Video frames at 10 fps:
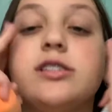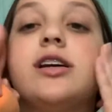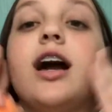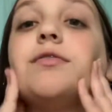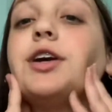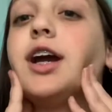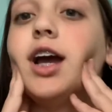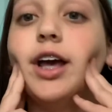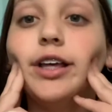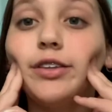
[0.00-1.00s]
to cover
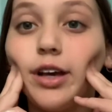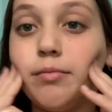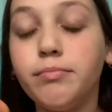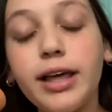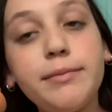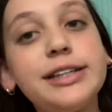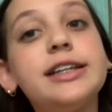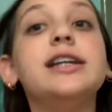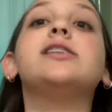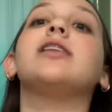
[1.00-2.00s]
some
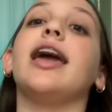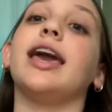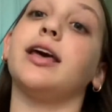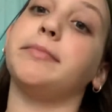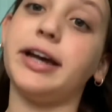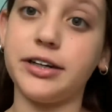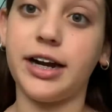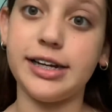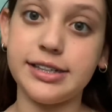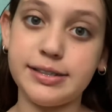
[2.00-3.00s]
blemishes and my under
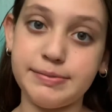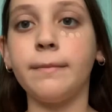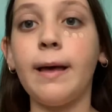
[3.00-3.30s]
eyes.